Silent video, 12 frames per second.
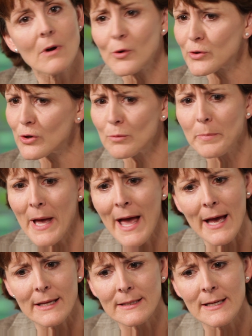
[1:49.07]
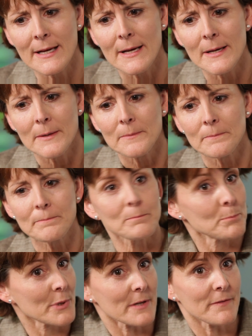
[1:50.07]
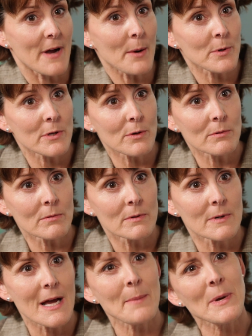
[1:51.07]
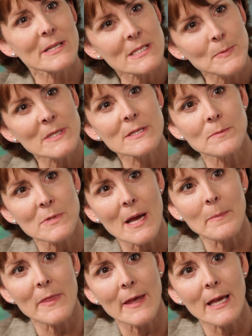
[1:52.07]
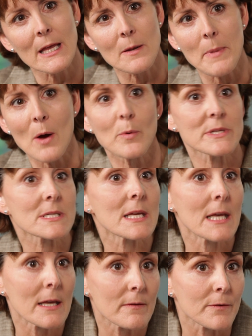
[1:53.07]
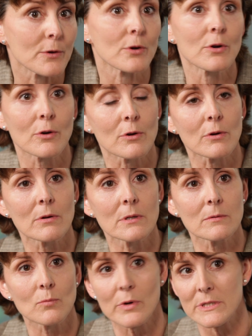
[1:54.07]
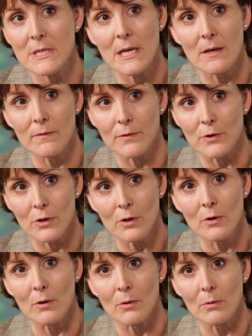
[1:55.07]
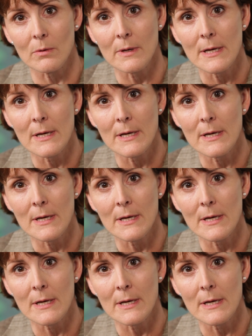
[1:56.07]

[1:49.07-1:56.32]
Oh, you bet. But if I were you, I might spend some time thinking about what's key for her and what's key for you,